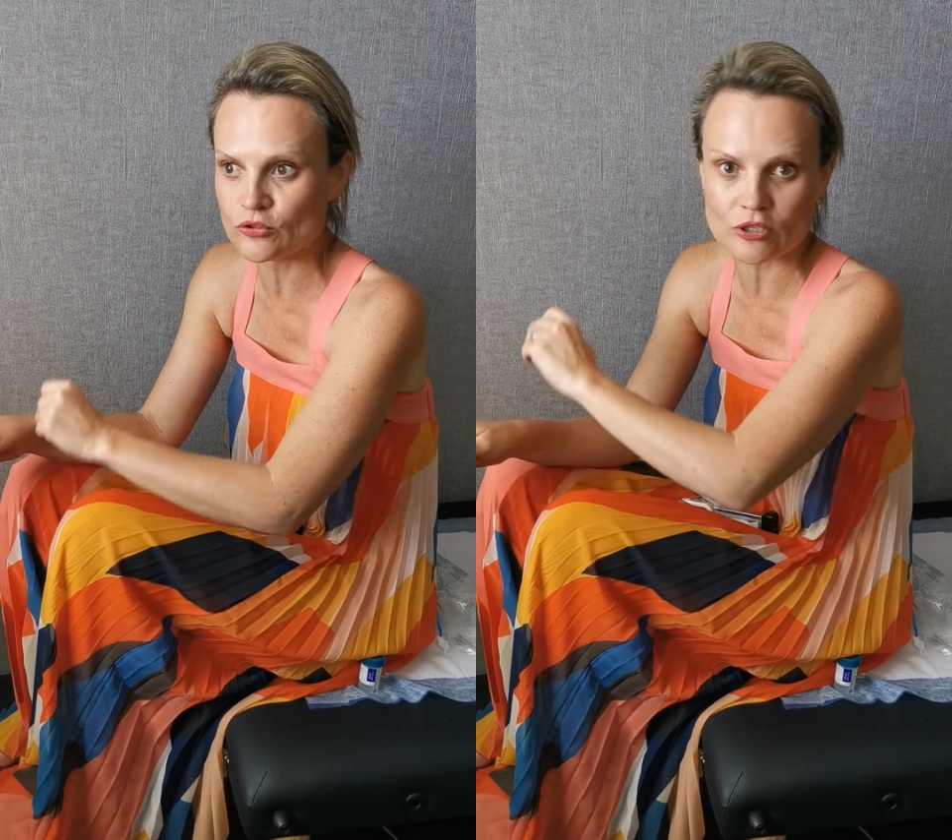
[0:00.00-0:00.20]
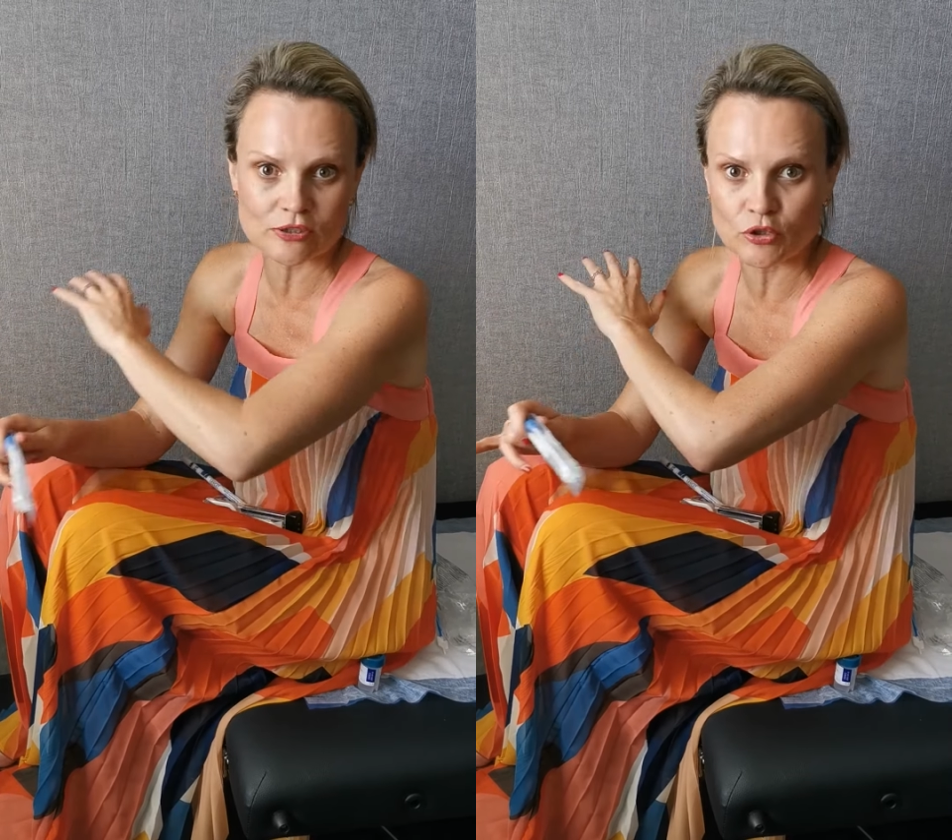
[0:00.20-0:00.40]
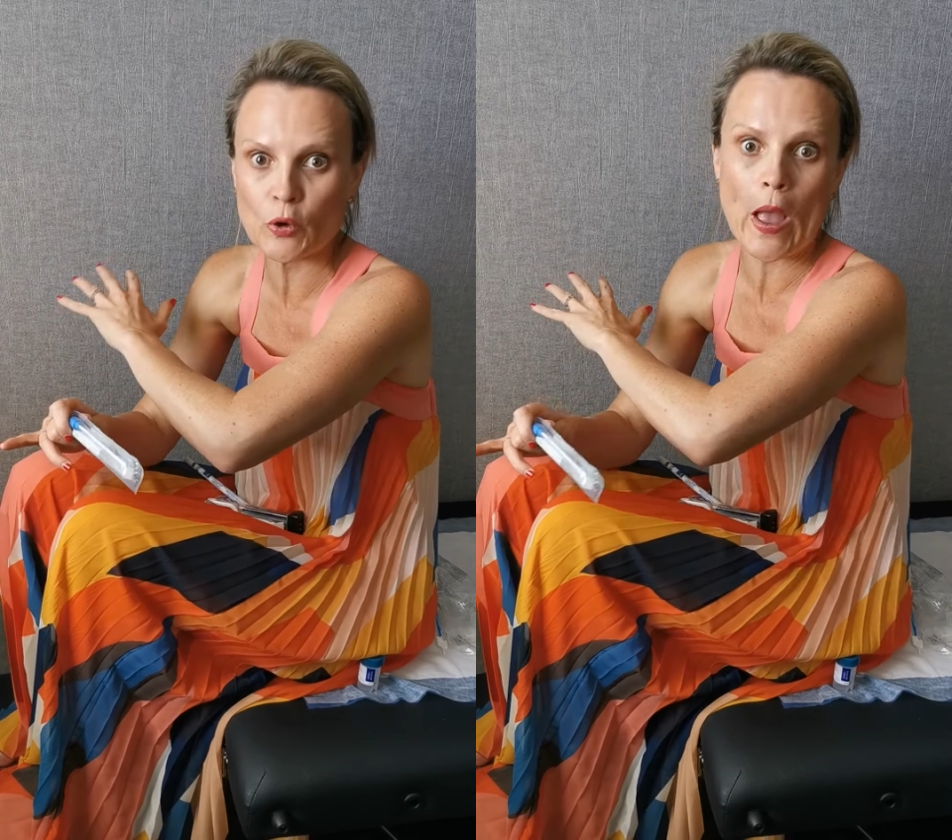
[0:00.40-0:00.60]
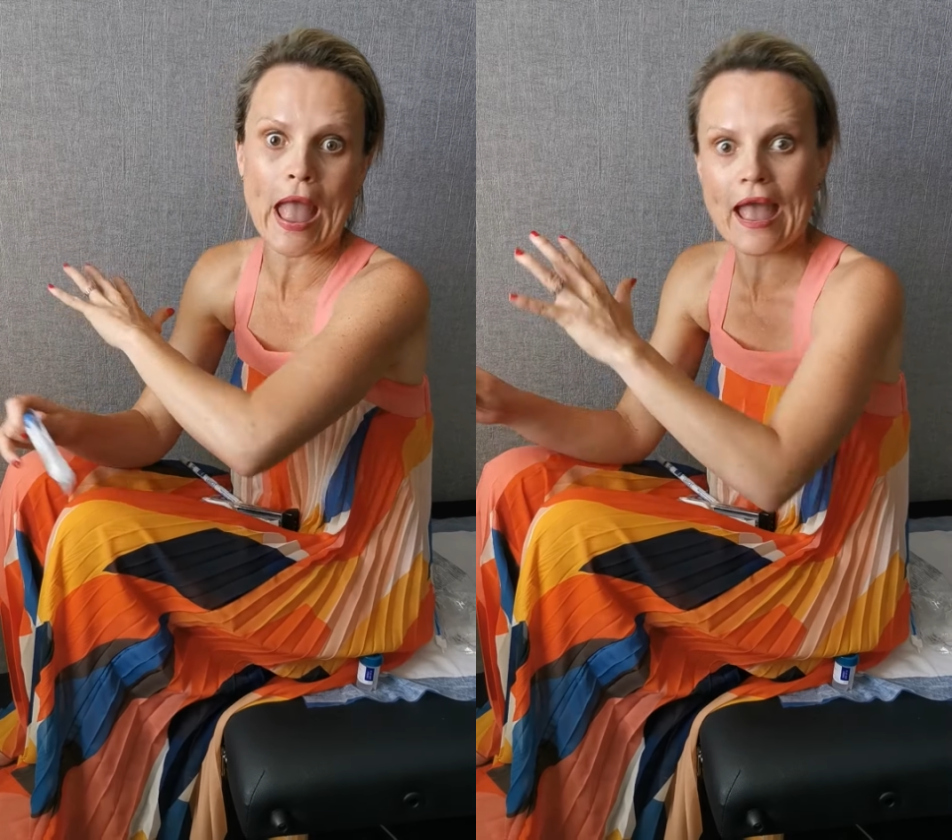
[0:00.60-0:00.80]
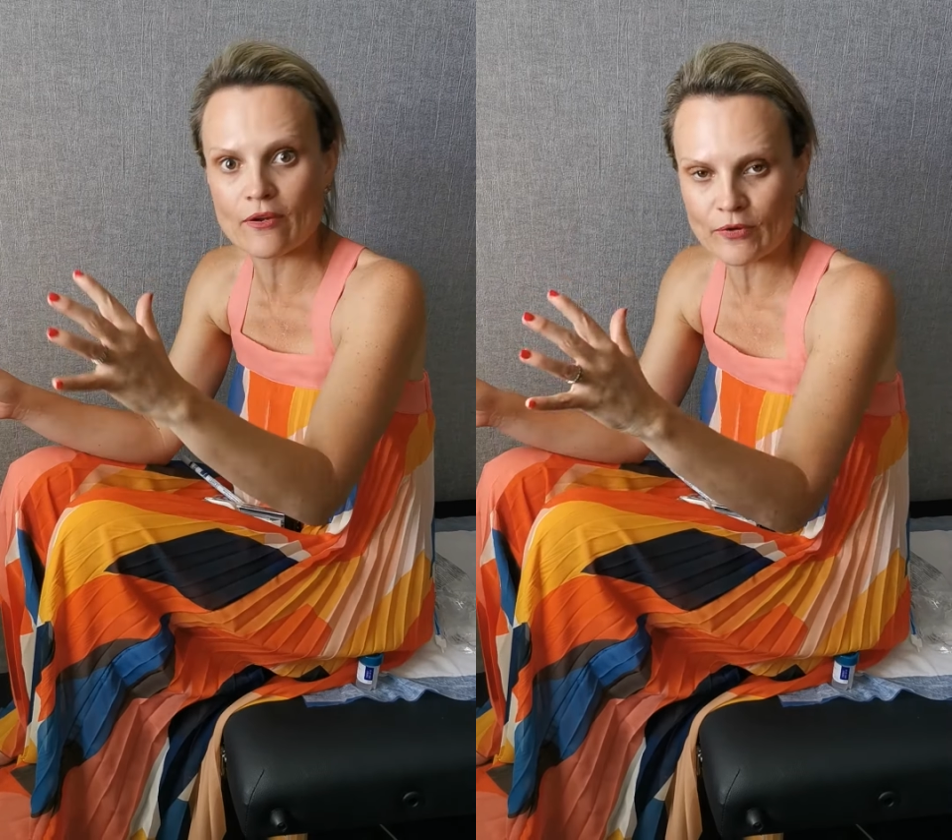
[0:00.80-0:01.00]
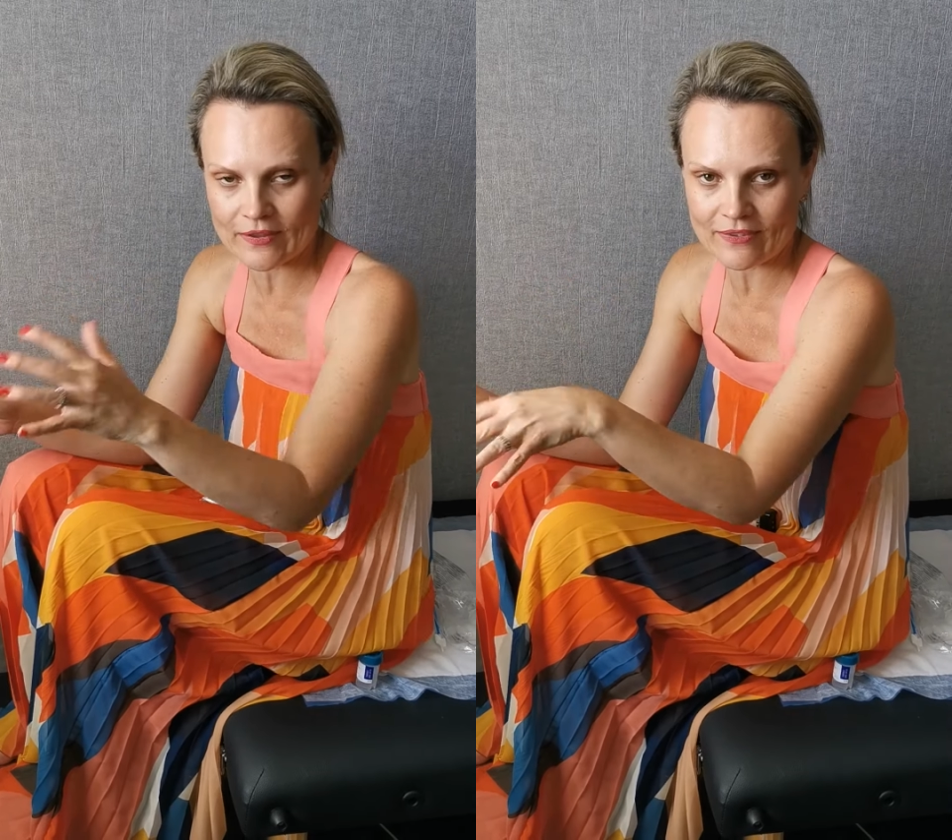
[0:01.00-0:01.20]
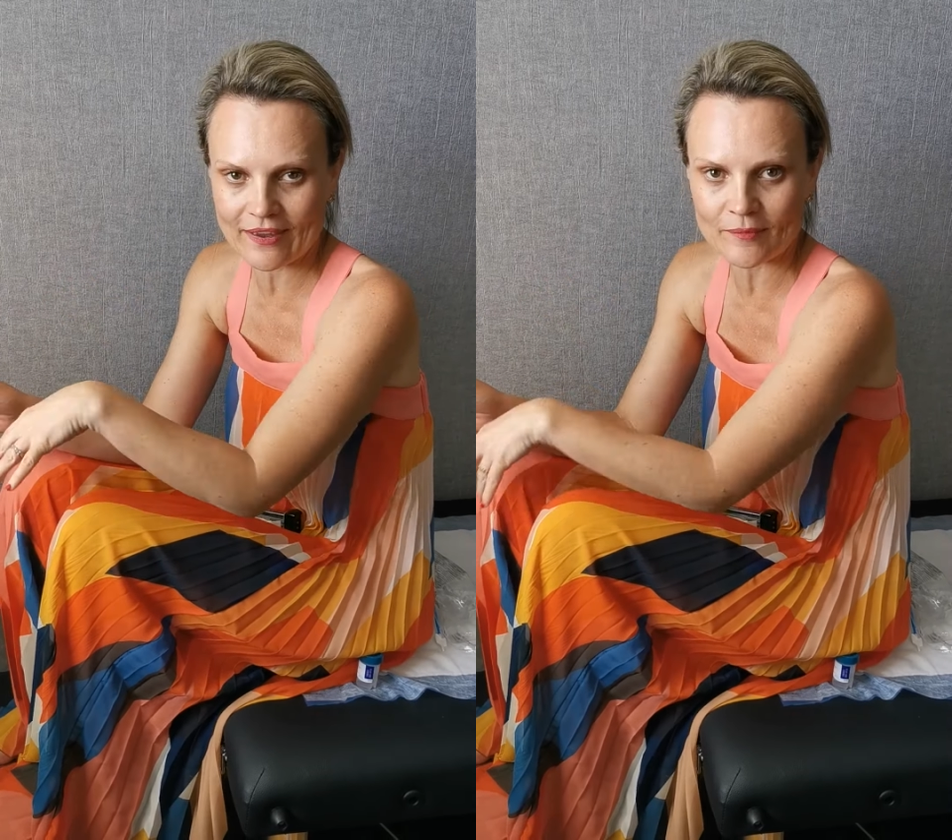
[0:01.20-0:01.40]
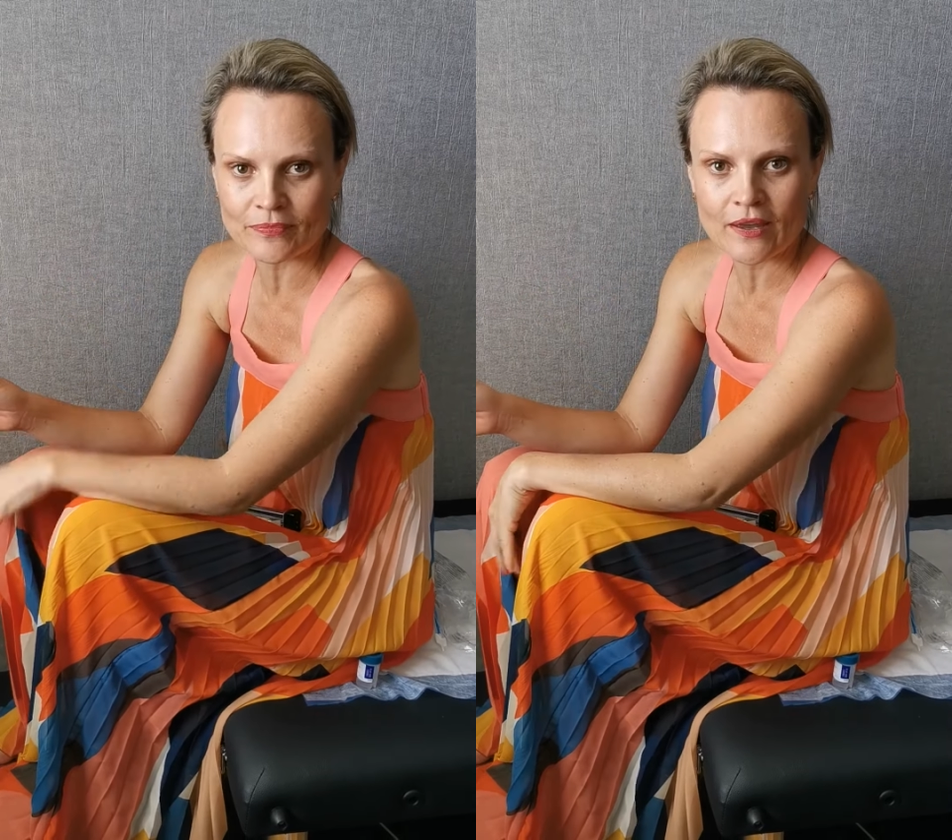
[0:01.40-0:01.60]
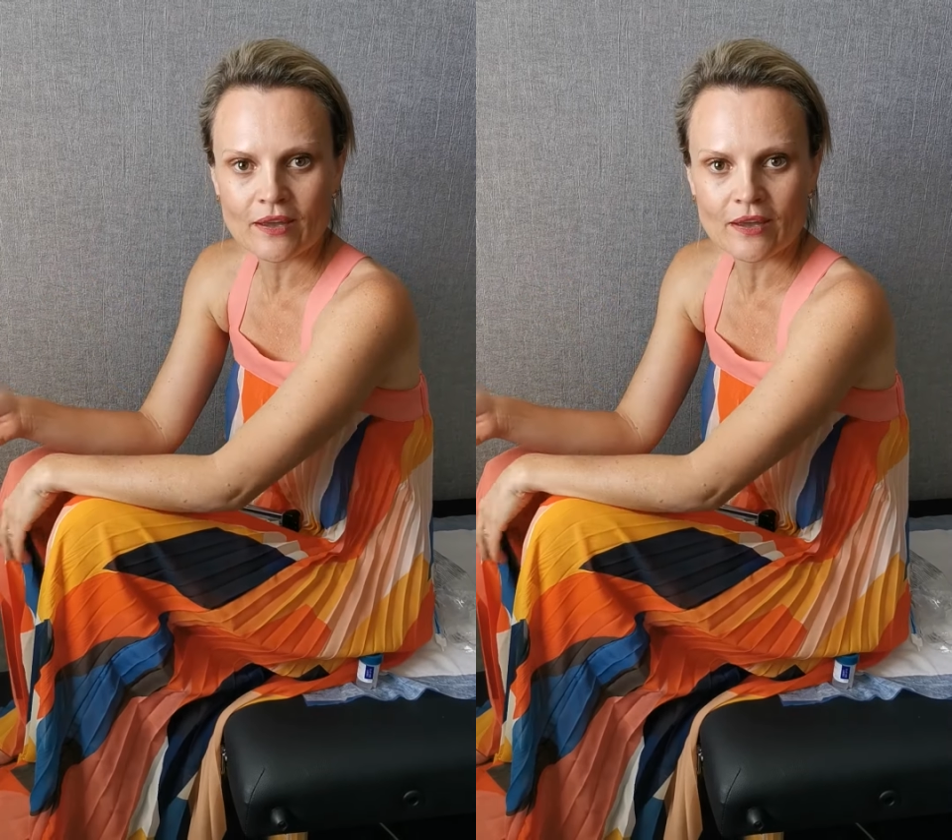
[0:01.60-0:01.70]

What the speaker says: just do everything.